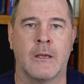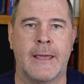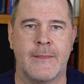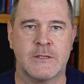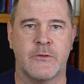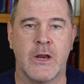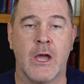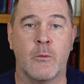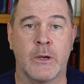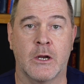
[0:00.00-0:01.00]
In this
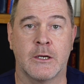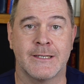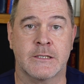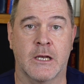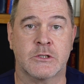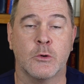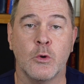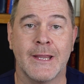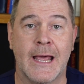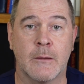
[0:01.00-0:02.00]
video, we're going to discuss
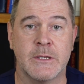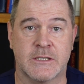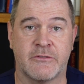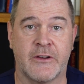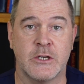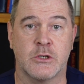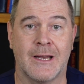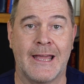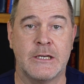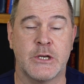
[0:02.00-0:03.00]
all the elements of facial
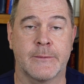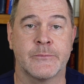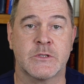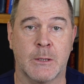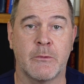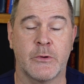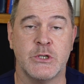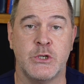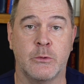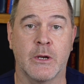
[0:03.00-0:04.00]
aging, some of
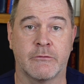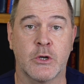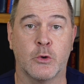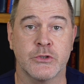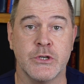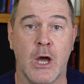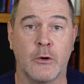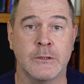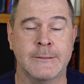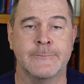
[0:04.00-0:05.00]
which you will of course
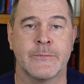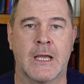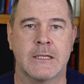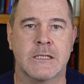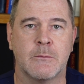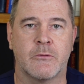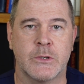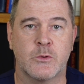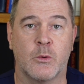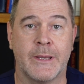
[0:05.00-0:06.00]
know, and some of
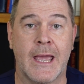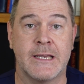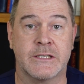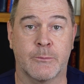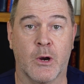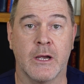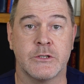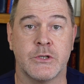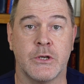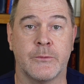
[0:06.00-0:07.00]
which will be a surprise
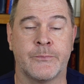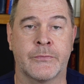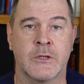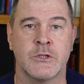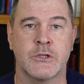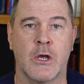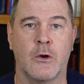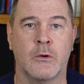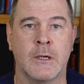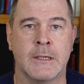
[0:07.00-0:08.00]
to you.
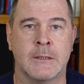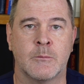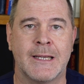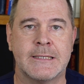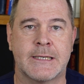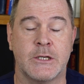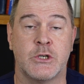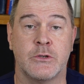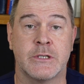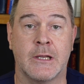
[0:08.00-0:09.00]
So please stay
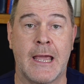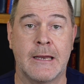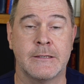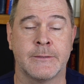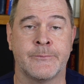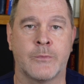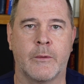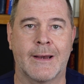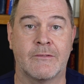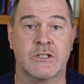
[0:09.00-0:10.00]
tuned till the end. We
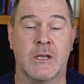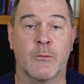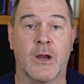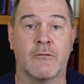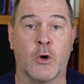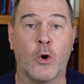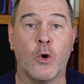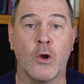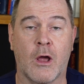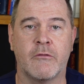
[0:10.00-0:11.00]
will have a summary of
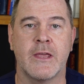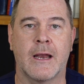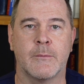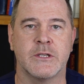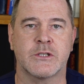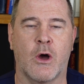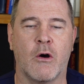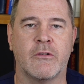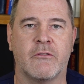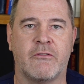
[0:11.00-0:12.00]
all of the elements
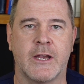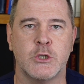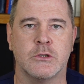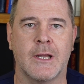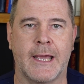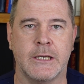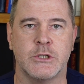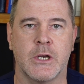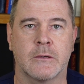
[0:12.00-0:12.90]
of facial aging.